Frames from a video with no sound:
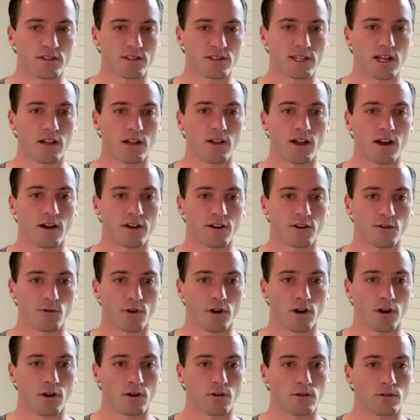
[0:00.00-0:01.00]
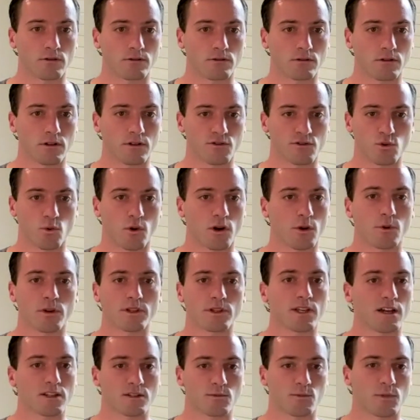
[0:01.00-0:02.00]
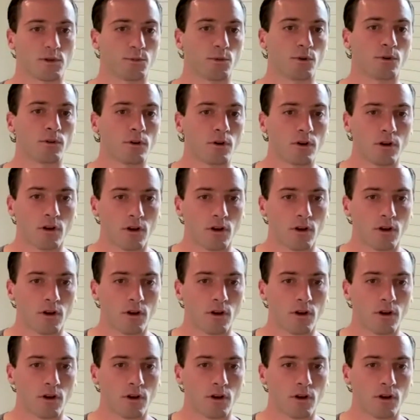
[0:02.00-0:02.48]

sellout in a row of 21,000 people.